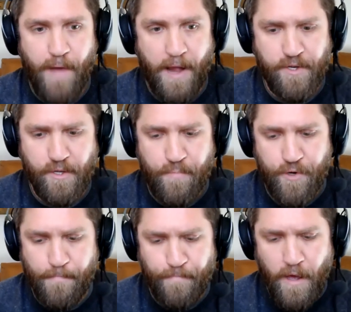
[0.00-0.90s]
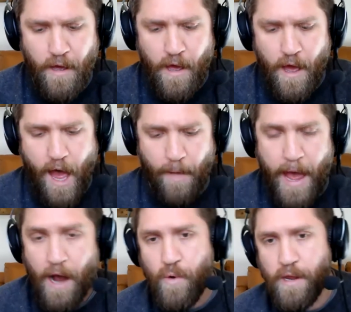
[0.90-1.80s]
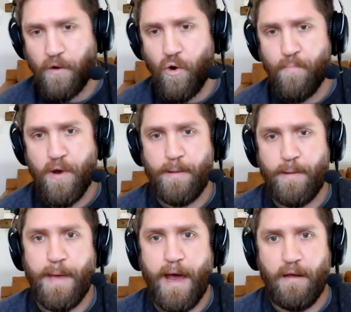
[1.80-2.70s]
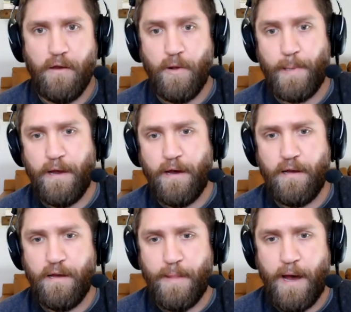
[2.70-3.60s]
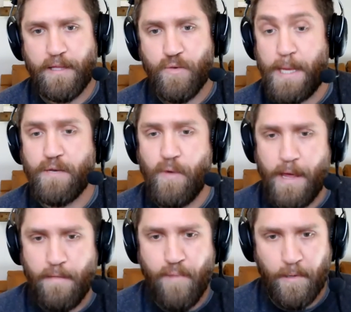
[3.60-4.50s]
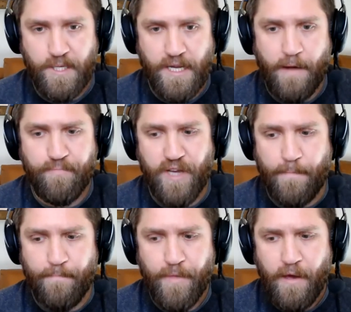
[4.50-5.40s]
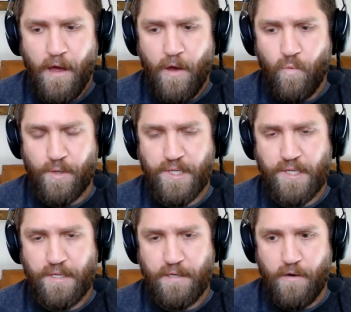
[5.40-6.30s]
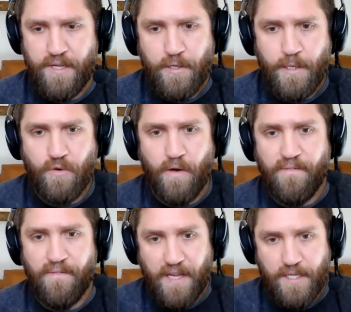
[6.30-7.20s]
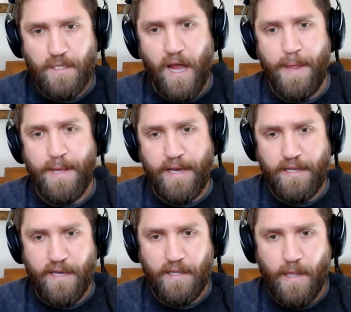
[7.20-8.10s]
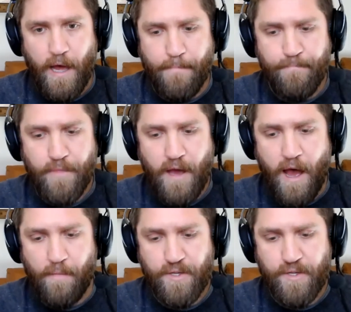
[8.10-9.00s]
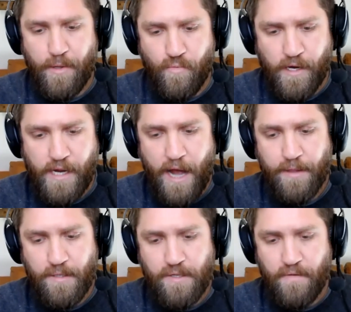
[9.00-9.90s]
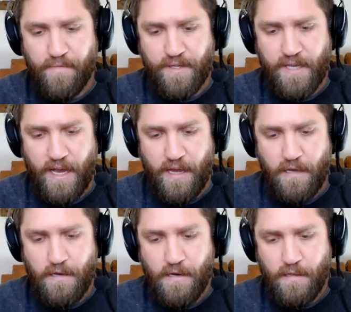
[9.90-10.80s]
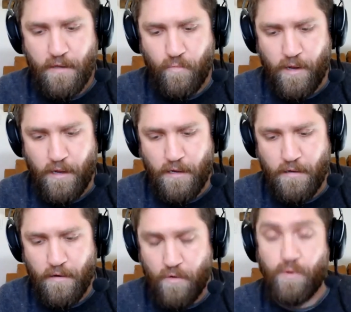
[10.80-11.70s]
a patch adoption. Um, how we incorporated that earlier in our 2020 policy update was to essentially do a fixed 90 day deadline um, so that regardless of the day that we